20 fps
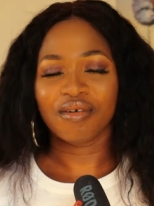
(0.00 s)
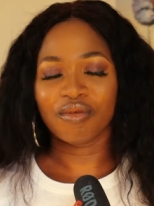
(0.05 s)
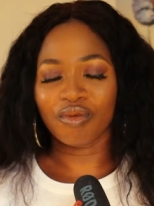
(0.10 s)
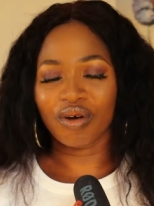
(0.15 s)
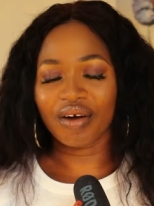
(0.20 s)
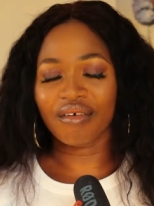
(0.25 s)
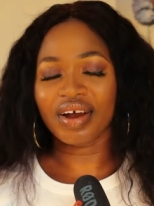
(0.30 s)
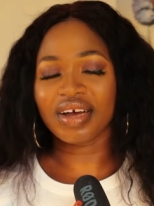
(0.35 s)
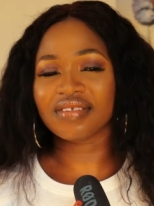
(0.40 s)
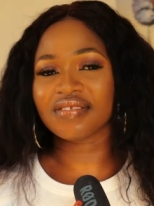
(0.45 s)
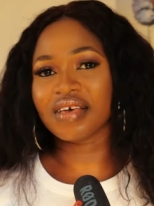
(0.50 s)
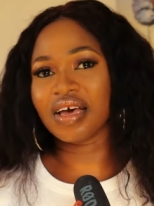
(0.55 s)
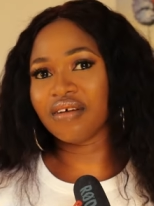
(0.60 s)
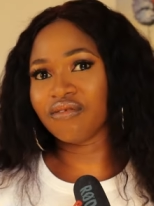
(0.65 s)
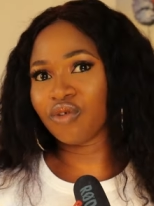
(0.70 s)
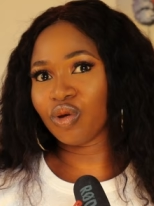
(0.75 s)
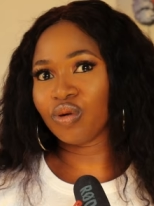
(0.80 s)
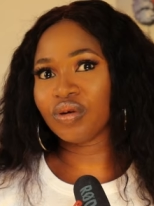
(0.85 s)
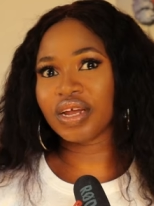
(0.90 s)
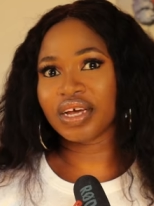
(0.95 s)
Whereas I
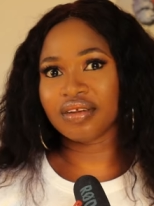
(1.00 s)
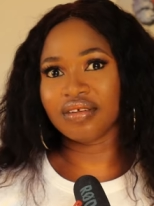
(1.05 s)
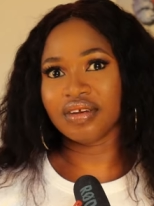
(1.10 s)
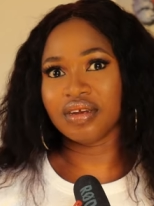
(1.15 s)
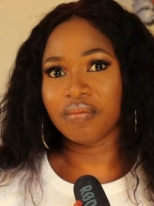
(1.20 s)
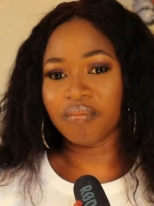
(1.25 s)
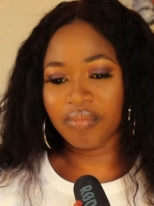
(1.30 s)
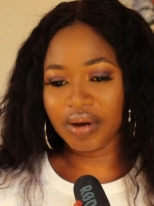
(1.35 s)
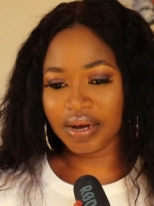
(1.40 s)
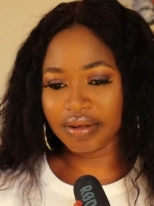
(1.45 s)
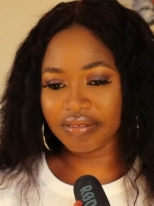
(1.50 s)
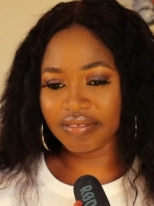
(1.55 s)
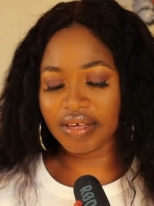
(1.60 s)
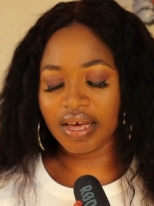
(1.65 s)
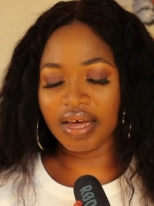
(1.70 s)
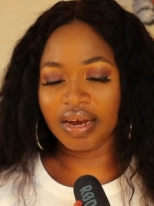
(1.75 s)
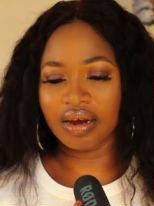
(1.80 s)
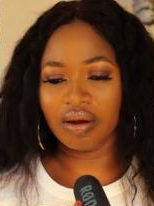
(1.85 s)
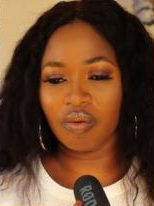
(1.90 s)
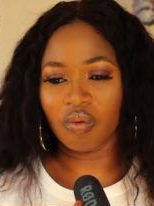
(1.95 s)
have done that in the past,
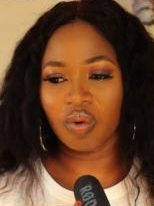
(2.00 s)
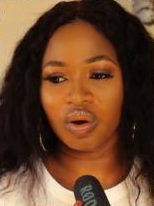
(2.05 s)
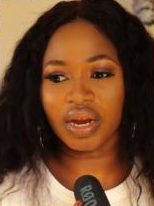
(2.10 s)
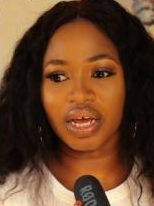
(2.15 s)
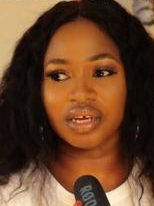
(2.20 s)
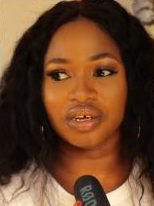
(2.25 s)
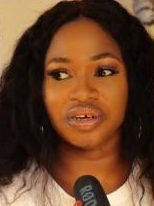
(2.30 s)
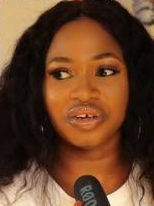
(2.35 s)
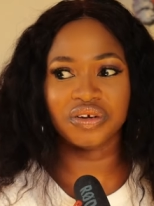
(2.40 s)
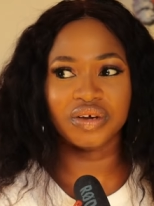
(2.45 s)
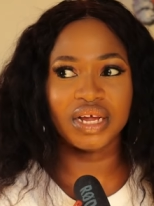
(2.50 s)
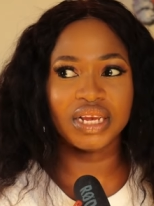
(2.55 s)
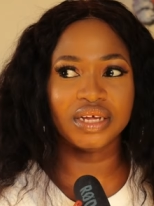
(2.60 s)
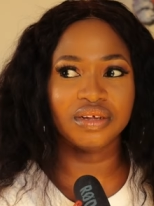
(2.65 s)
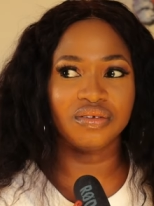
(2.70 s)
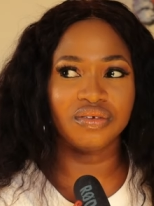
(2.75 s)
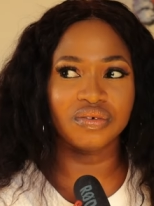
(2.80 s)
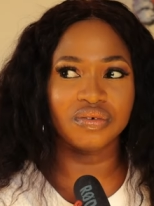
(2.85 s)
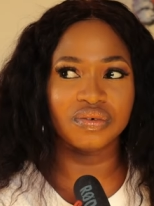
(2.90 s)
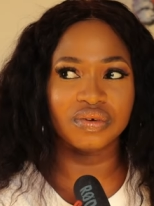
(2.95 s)
and what I
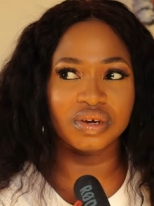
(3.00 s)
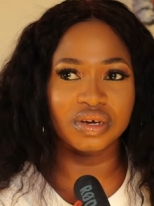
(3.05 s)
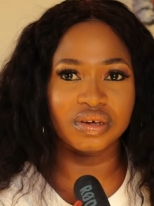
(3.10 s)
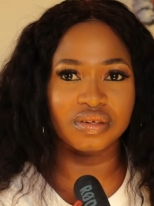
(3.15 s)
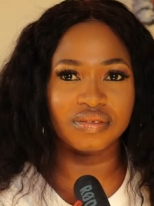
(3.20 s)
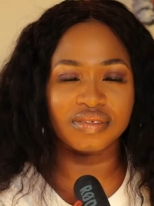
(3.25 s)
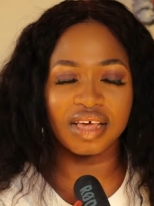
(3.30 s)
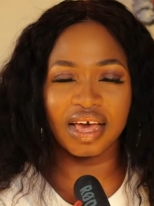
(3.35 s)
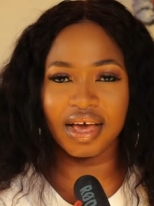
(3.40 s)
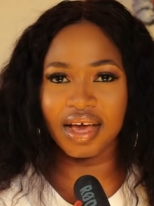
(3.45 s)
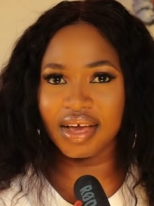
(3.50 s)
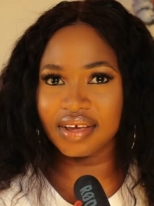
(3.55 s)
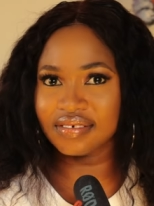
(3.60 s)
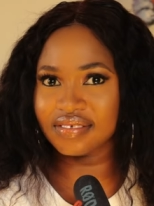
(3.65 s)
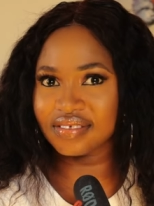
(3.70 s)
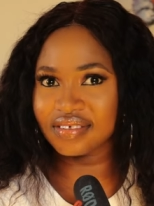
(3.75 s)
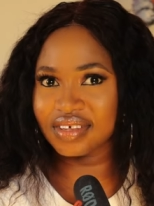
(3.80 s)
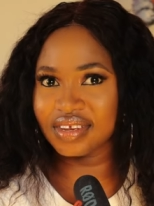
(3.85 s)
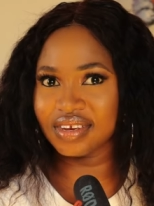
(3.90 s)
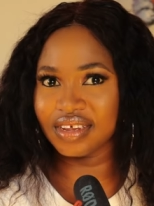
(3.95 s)
usually do is I
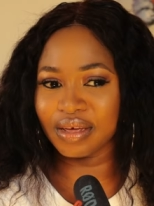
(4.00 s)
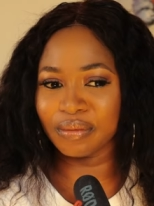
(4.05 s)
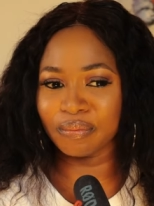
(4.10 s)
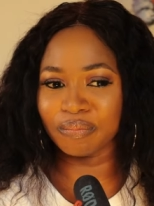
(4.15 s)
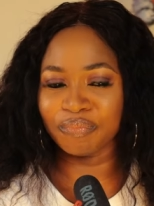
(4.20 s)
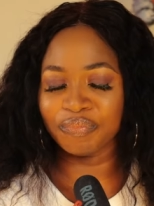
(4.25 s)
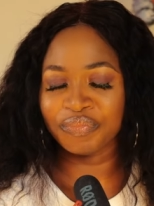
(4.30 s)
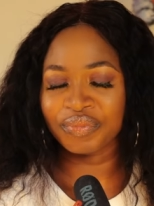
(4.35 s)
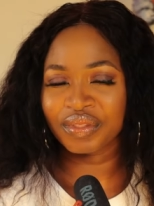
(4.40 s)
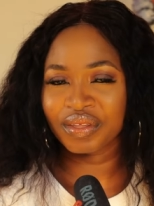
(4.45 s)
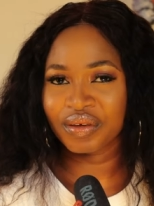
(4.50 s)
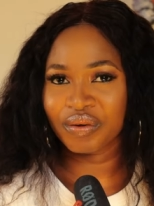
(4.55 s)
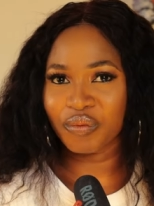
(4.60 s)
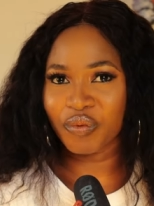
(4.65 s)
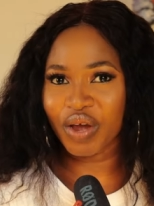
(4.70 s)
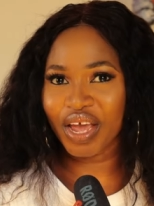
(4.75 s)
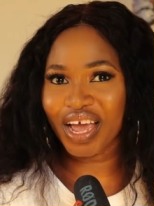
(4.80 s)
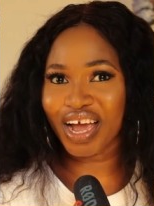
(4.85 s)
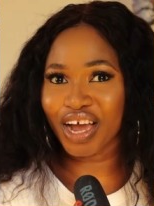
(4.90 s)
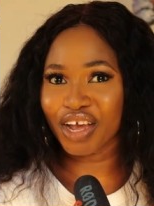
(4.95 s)
ask them,
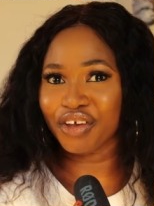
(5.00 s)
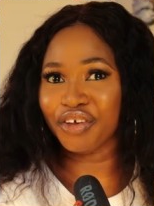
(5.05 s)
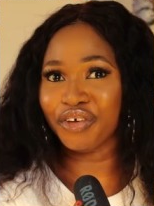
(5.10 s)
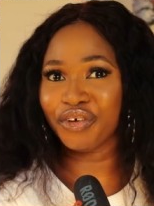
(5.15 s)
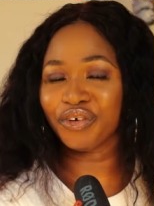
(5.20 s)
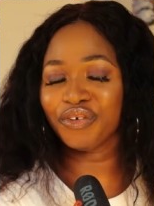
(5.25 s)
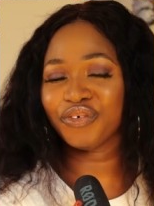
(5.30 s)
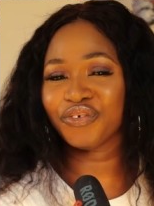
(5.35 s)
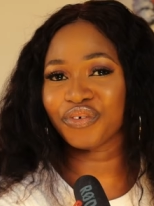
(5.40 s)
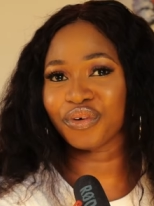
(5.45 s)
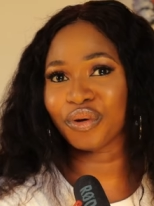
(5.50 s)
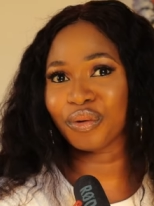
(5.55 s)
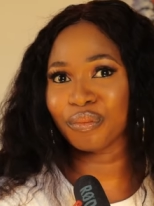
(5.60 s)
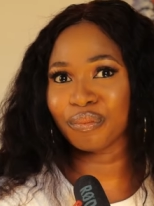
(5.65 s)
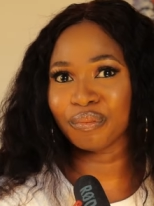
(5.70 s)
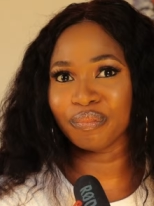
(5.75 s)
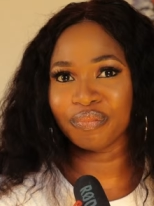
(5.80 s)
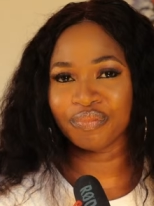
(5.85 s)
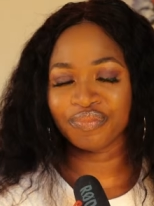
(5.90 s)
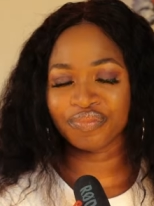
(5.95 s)
where are you
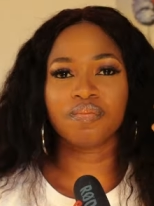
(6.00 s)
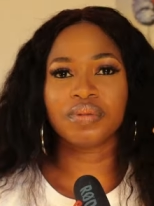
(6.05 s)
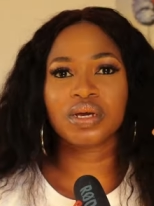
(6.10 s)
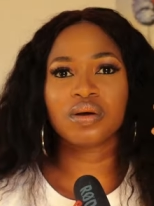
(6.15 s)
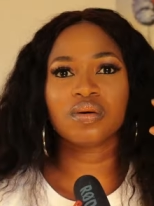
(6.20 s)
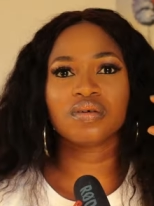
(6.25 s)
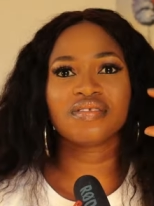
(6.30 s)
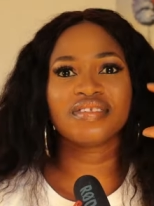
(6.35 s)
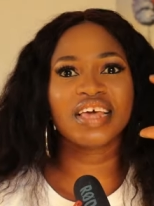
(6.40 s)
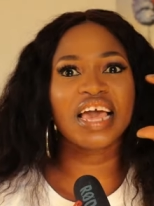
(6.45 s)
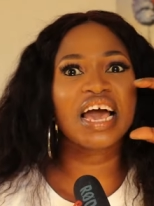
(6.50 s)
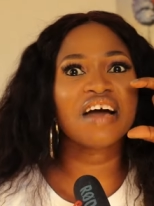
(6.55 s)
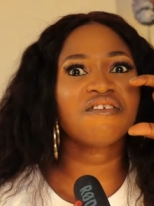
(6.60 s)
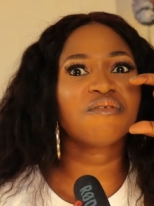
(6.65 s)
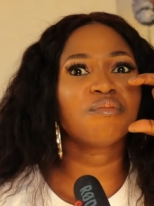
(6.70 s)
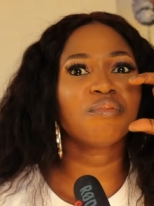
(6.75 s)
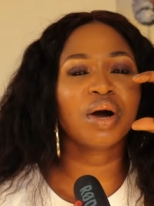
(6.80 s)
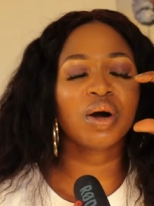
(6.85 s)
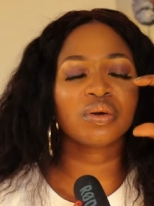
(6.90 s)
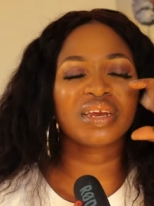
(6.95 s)
from? Because they
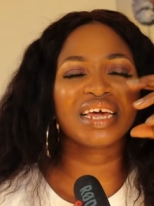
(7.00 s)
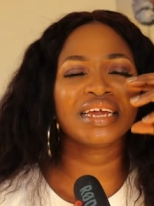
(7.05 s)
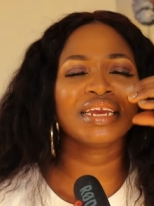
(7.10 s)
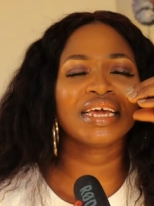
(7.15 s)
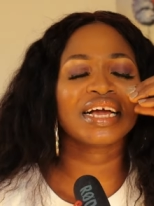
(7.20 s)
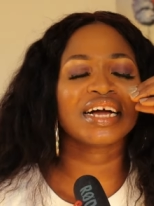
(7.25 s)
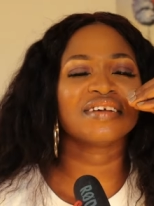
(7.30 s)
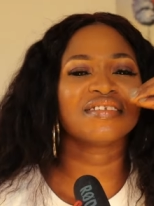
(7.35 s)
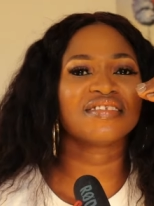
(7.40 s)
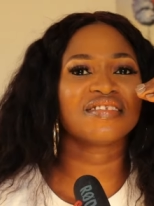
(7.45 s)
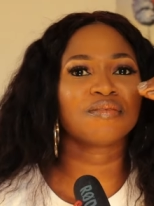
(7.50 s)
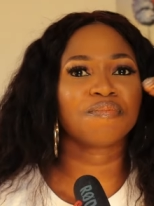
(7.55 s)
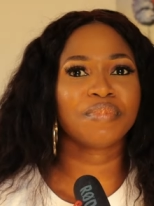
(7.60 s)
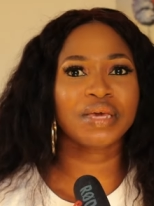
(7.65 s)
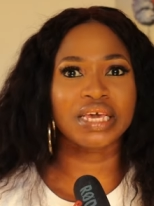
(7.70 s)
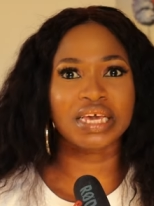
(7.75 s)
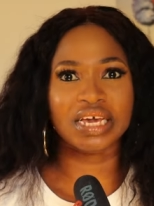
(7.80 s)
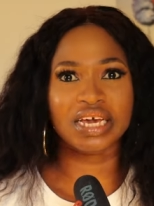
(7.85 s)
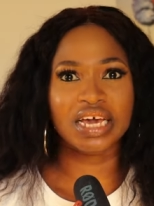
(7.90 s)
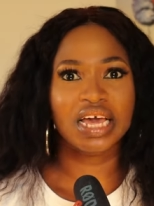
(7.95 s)
have mouth and they can
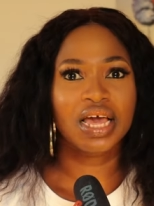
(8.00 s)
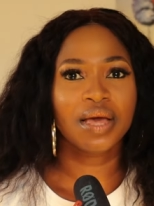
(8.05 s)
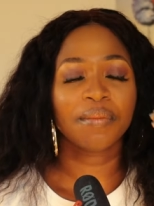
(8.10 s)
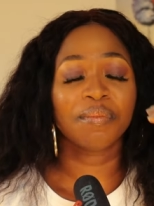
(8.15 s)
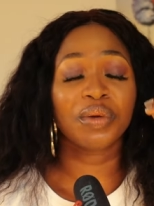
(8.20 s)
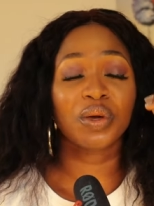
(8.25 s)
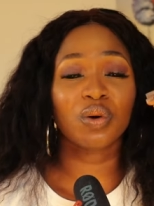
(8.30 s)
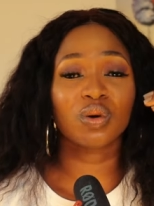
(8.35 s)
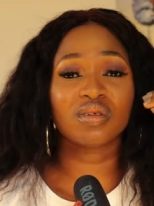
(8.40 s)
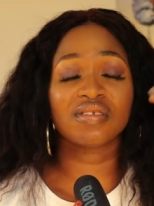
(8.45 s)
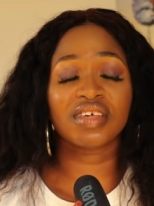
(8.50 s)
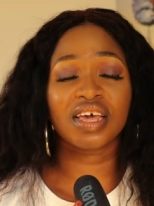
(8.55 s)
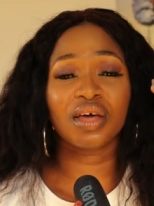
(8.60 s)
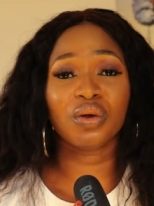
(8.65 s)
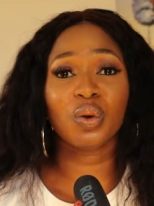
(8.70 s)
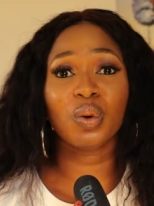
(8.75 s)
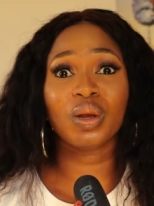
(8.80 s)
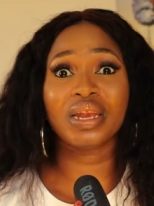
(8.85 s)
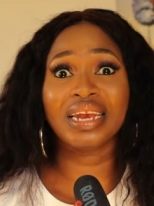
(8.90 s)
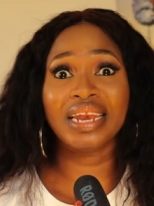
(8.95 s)
speak, because they
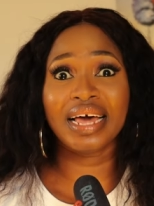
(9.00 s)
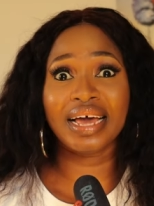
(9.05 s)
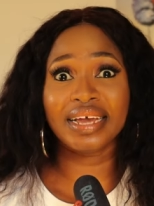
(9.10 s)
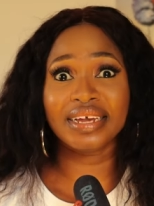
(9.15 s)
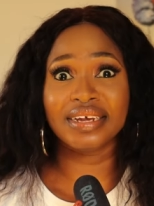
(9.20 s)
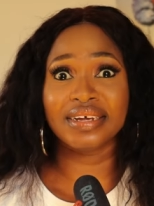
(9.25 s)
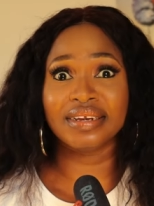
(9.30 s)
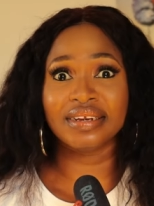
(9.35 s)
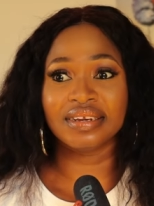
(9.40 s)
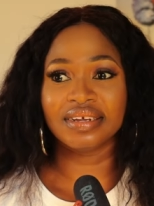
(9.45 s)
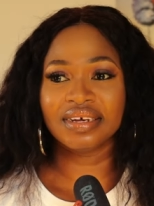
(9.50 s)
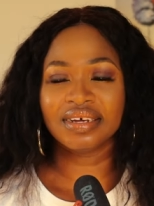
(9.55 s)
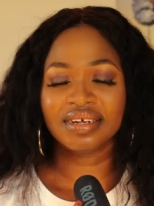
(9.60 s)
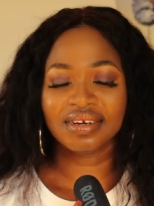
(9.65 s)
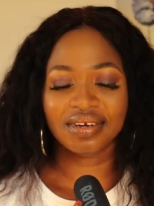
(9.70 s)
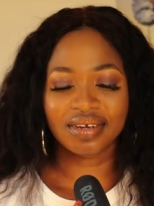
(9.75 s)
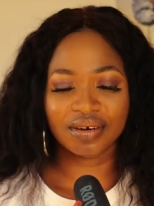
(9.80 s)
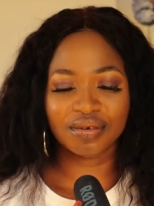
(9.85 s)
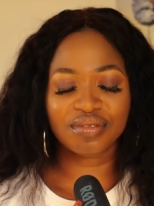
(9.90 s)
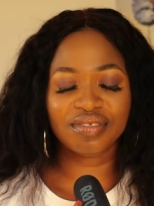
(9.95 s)
are not lying.
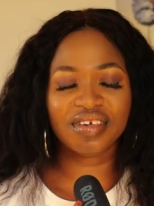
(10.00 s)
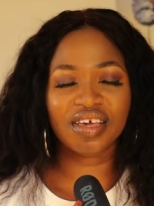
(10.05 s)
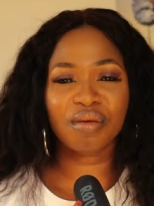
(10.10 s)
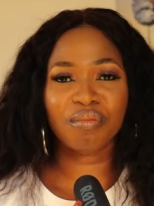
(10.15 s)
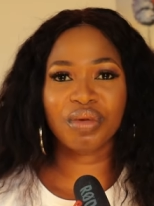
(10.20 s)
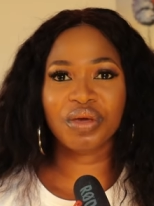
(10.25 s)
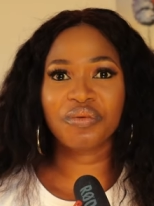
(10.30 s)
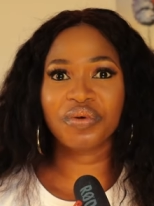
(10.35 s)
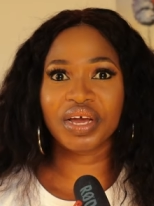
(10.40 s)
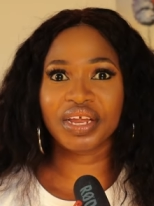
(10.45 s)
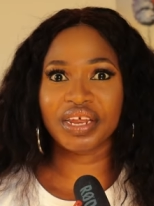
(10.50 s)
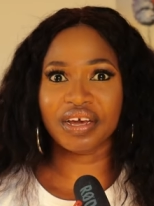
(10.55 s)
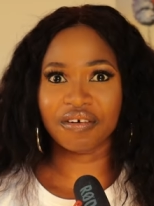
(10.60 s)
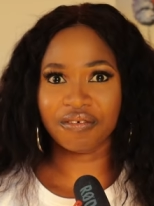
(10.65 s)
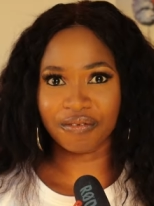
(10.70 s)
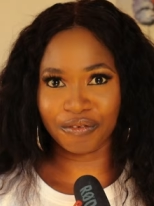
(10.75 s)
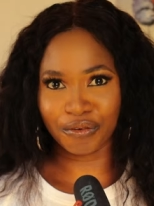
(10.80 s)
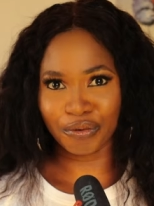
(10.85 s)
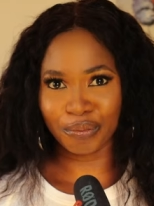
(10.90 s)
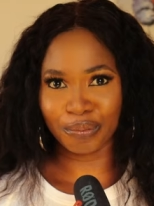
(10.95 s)
They'll tell me where they
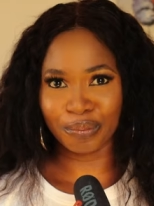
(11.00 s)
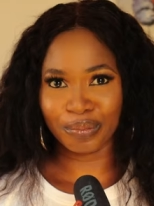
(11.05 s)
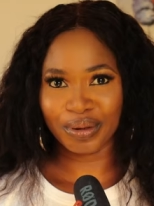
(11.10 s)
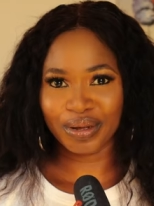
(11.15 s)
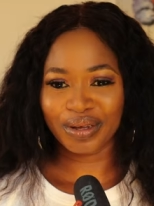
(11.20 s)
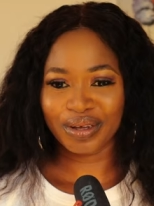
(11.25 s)
are from.